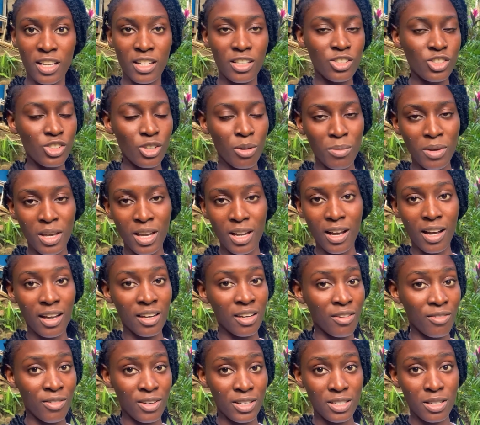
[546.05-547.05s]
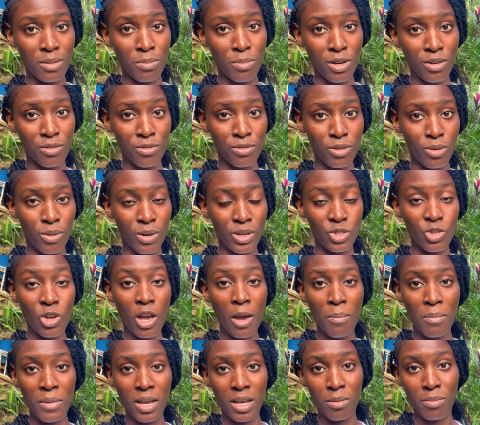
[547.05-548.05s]
In Jamaica, I never see bread flour, so I
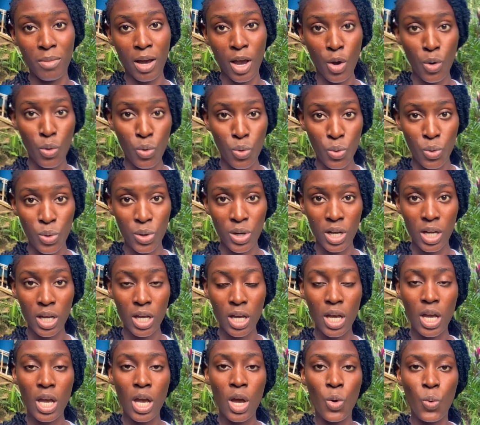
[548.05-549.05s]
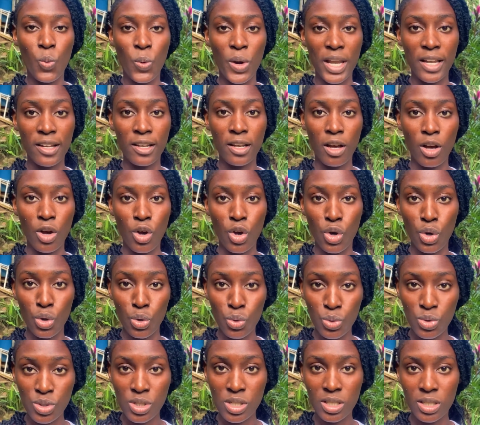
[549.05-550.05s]
made my own with
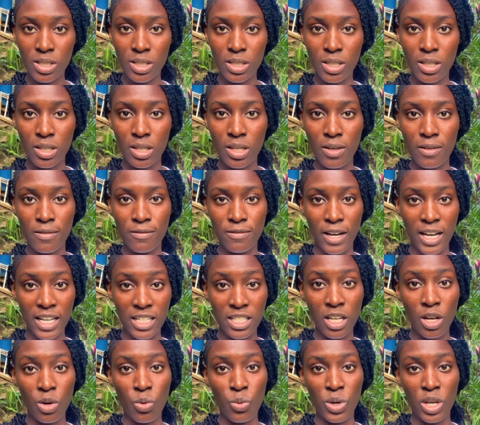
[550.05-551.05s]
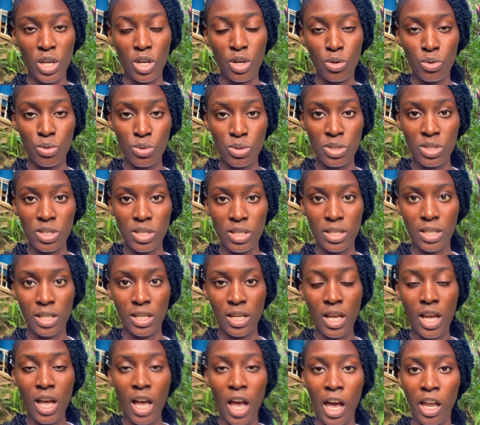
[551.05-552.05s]
gluten, vital wheat gluten.
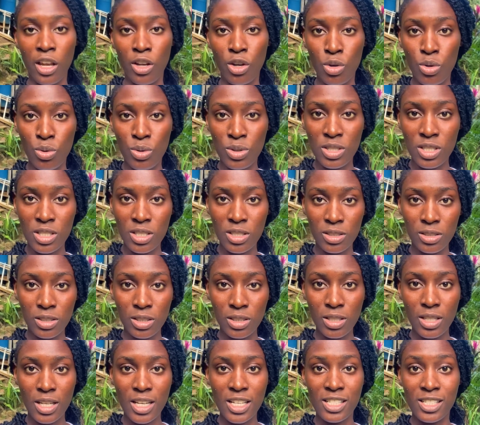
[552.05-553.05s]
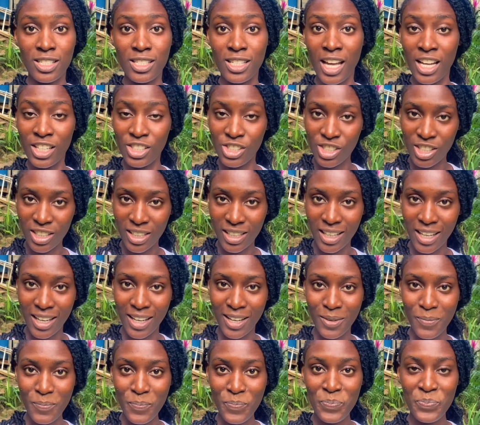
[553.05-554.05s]
And gluten is naturally
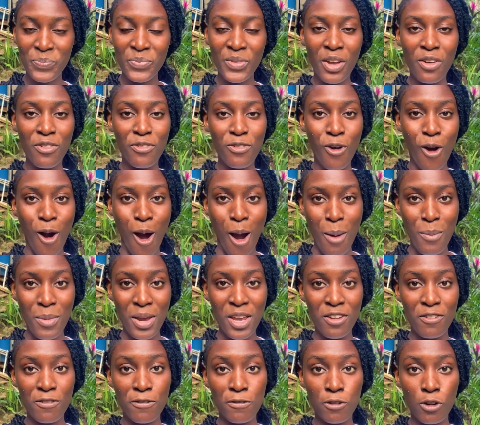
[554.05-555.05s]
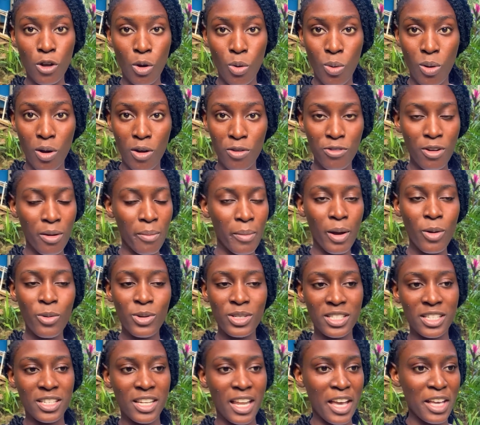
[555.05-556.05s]
formed in flour. From I
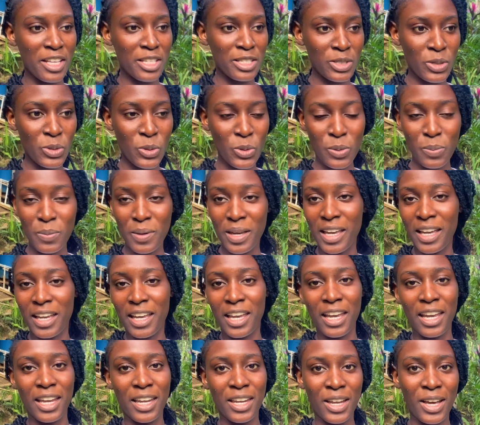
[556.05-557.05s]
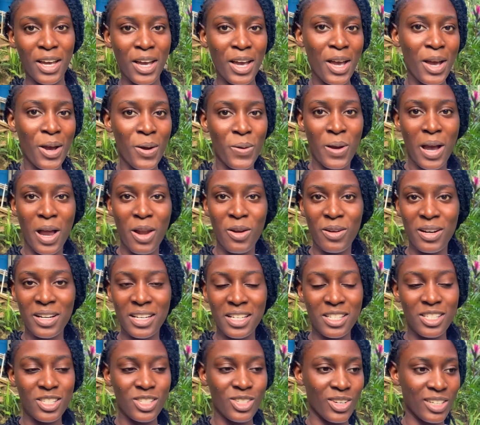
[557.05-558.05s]
was in high school baking, we already
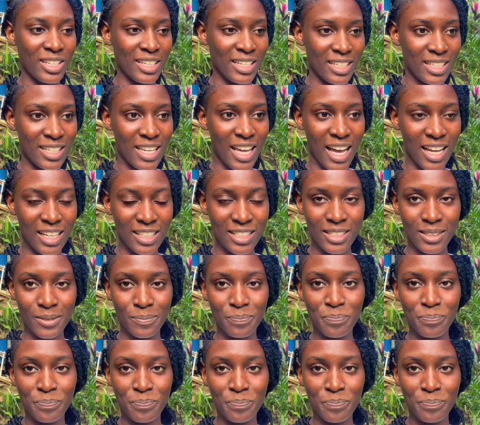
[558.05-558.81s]
studied that.